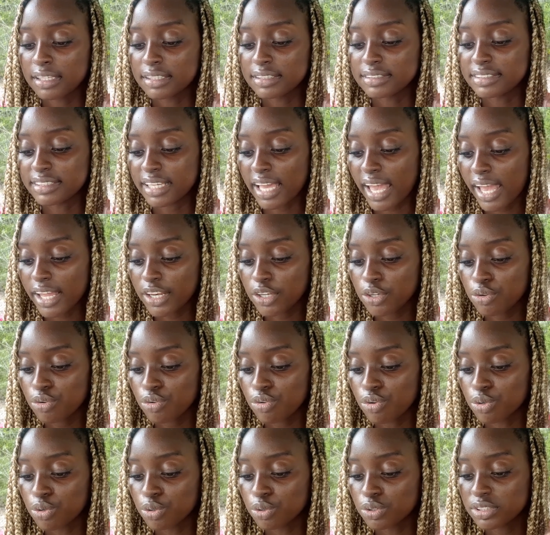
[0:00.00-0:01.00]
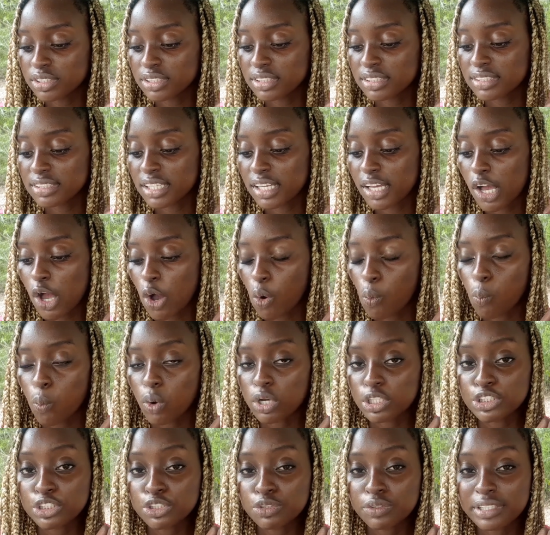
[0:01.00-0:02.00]
Then you wrote
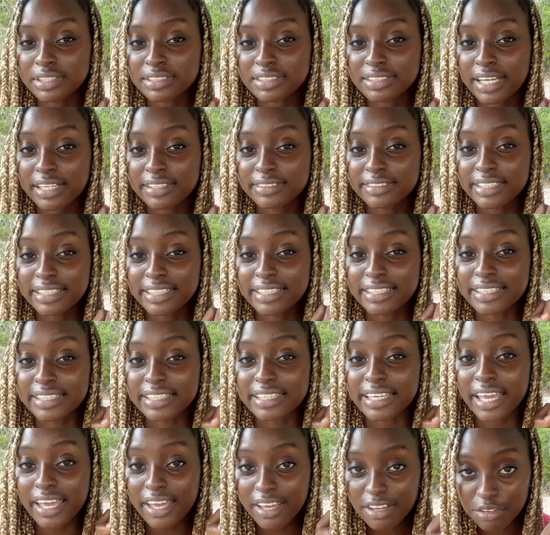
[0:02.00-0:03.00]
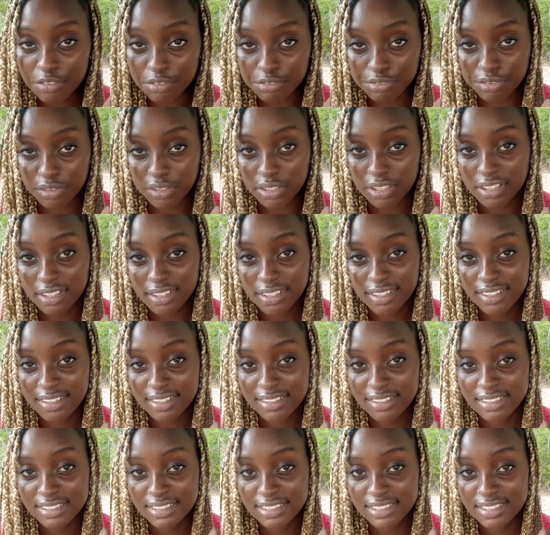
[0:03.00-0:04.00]
what you intend to give
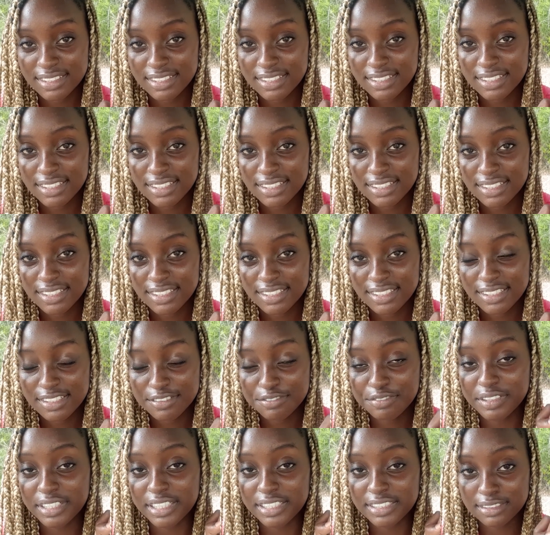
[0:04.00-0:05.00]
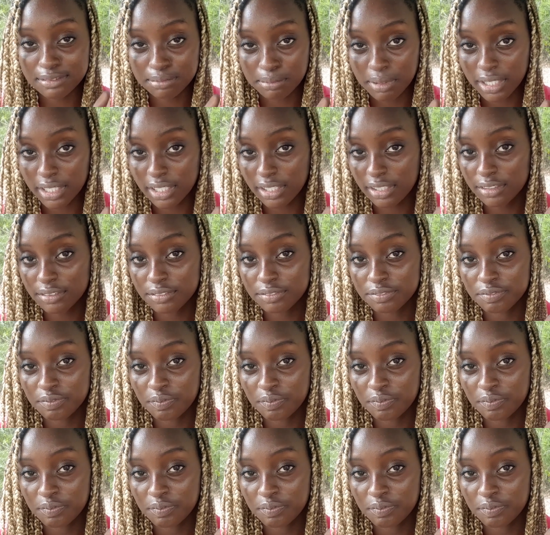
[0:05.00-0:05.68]
for this money.